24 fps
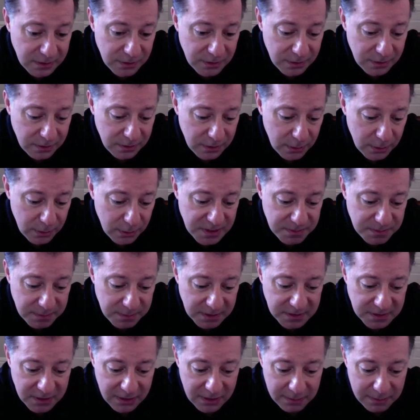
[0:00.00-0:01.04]
U.S.
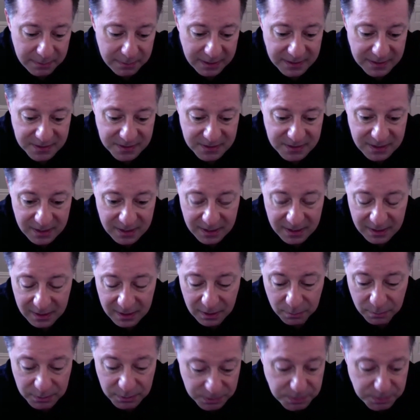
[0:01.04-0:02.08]
military base,
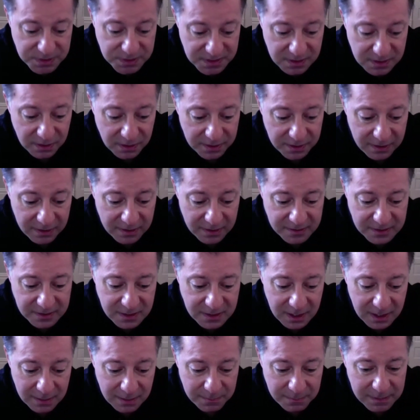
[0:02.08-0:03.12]
which was still there at the
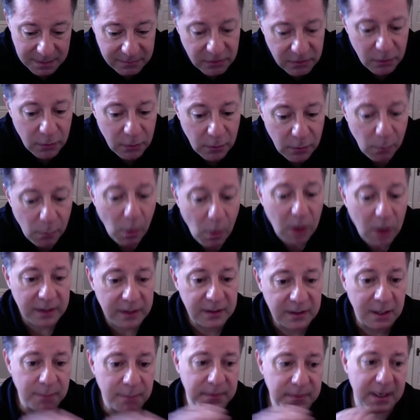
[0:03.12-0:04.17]
time. Even though the wall
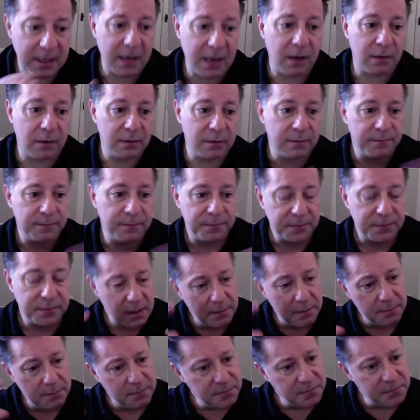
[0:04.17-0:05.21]
had come down,
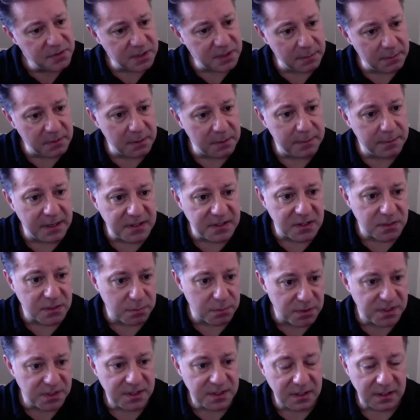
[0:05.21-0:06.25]
some of the bases
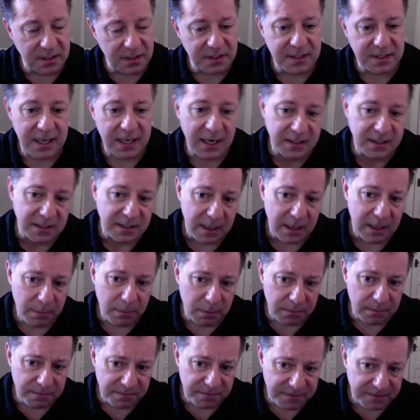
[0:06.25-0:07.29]
were still intact and they
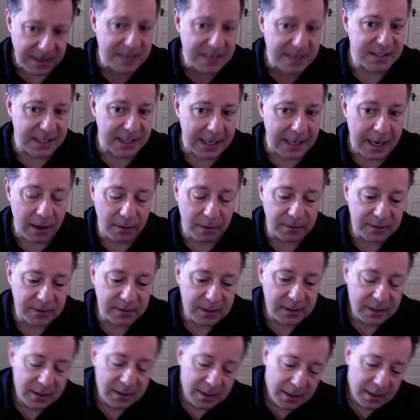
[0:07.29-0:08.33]
were phasing out.
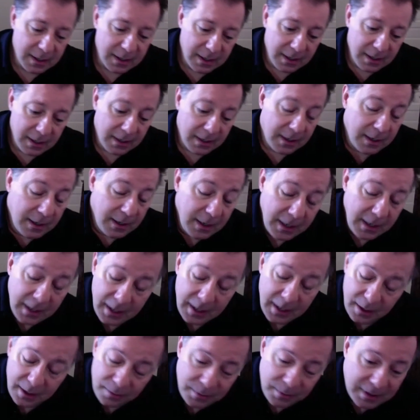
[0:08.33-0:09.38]

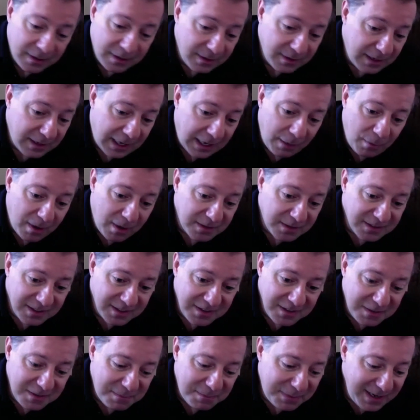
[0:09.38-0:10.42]
Well, I walked
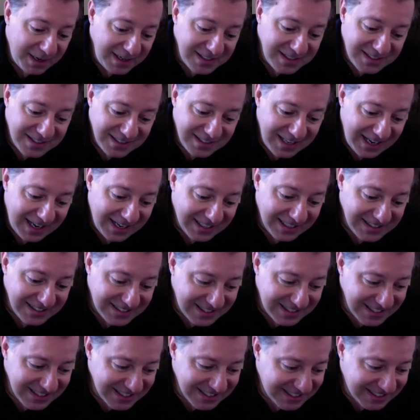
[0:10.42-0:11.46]
onto the base and
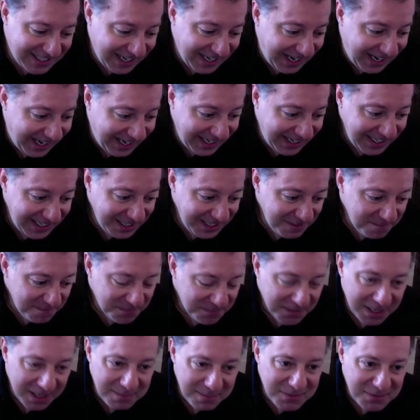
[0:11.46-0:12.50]
this guy
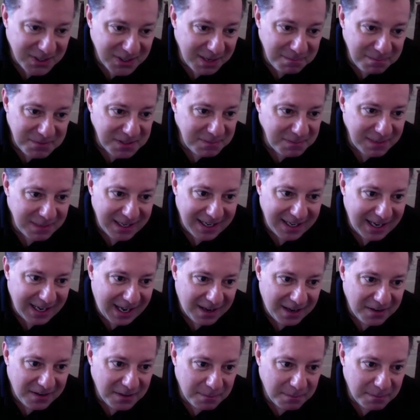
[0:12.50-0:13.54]
comes up to me
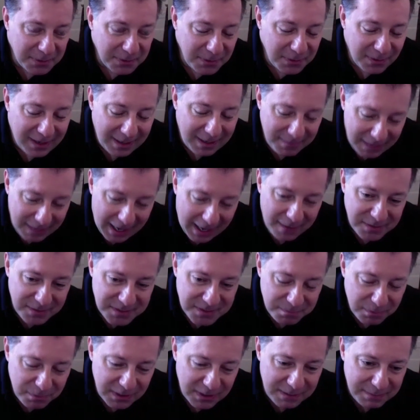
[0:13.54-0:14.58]
out of the blue. I mean, I
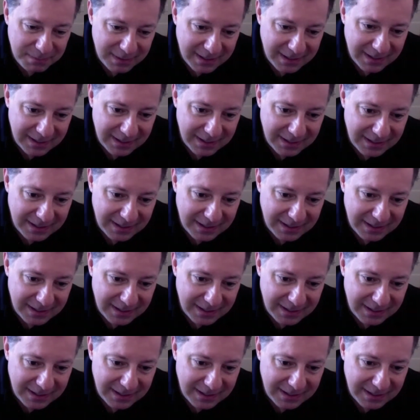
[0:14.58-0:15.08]
was pretty big